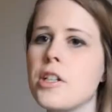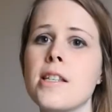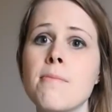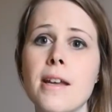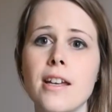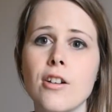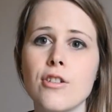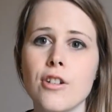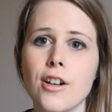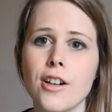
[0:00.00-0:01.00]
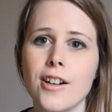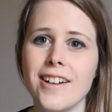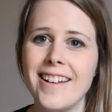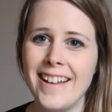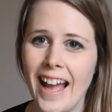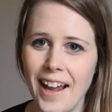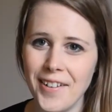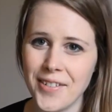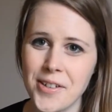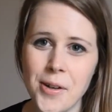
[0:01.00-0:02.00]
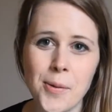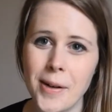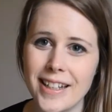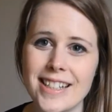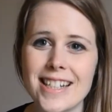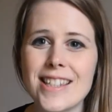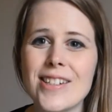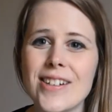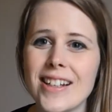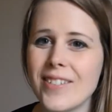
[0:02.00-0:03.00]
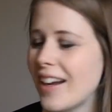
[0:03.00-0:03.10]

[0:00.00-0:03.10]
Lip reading: just making sure. I don't know what she's doing right